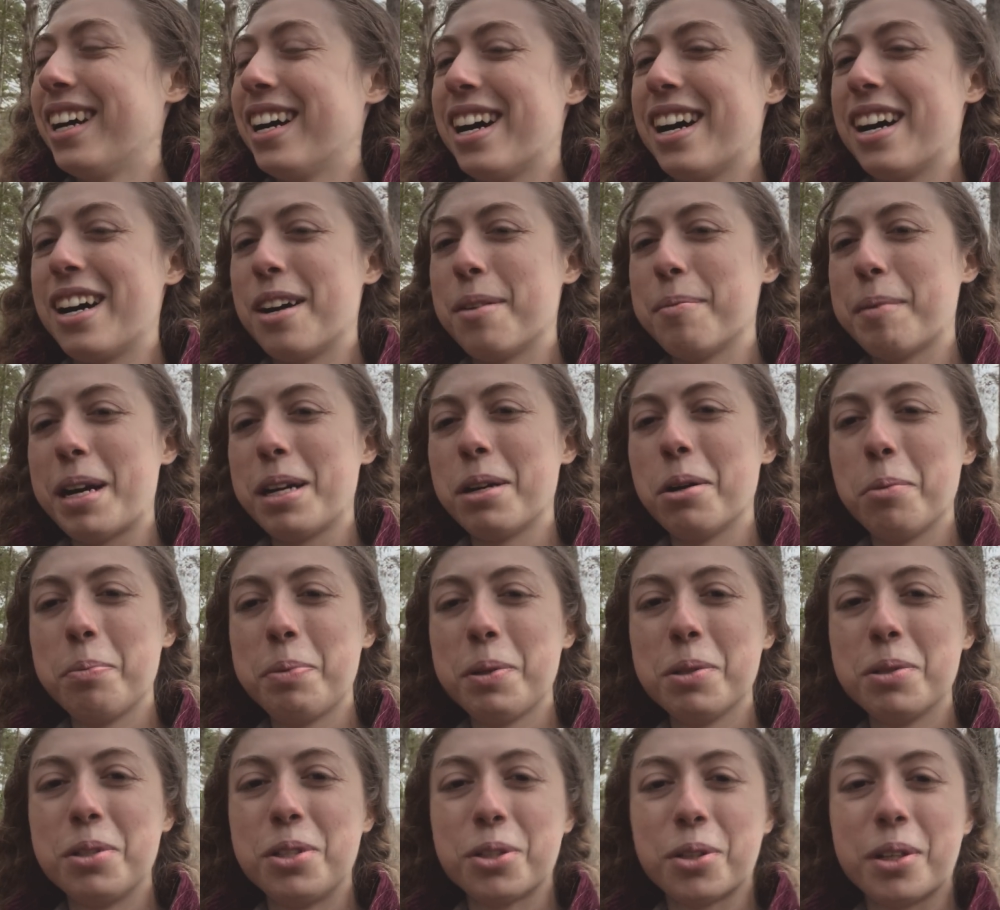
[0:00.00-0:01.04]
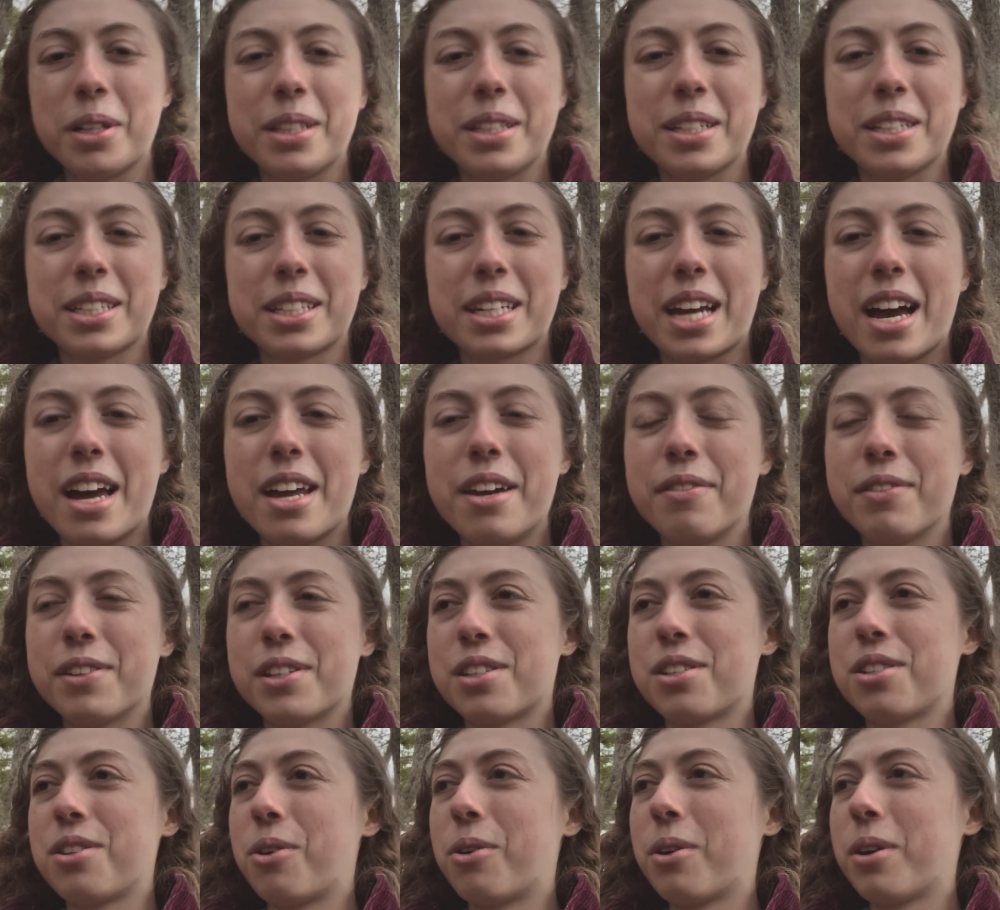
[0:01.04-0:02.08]
Um, I hope you enjoyed this kind of a
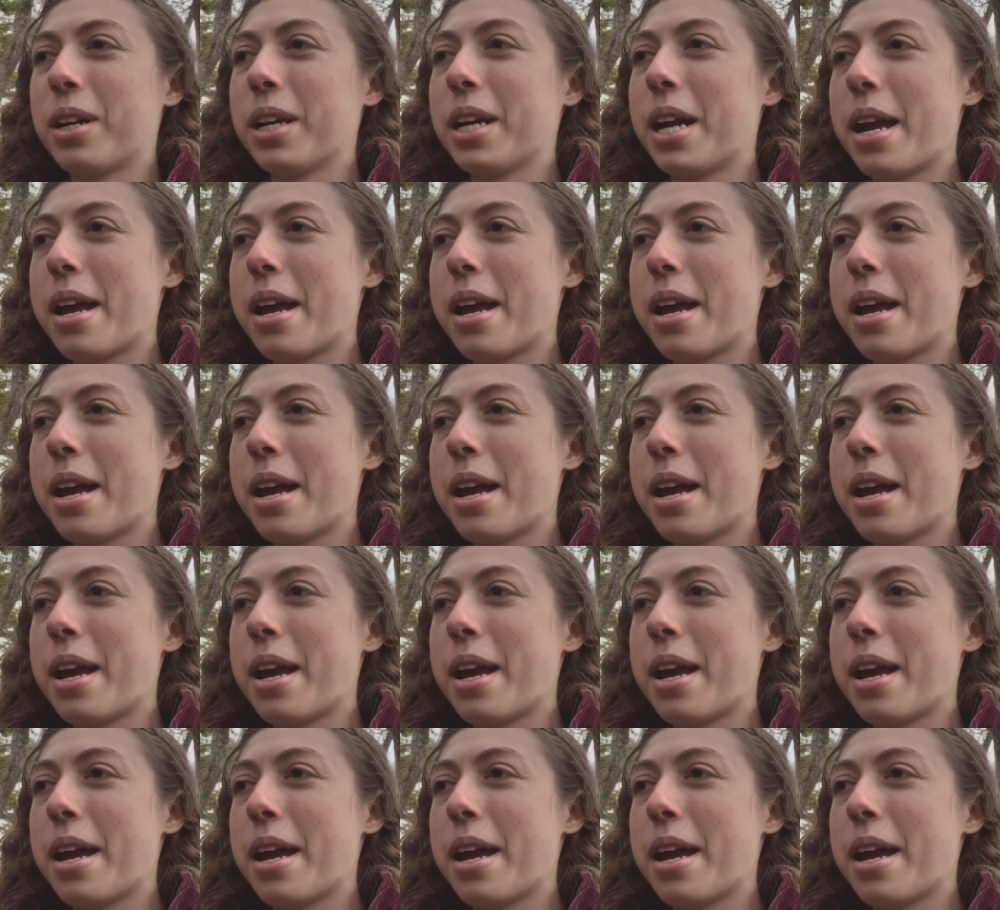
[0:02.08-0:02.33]
story.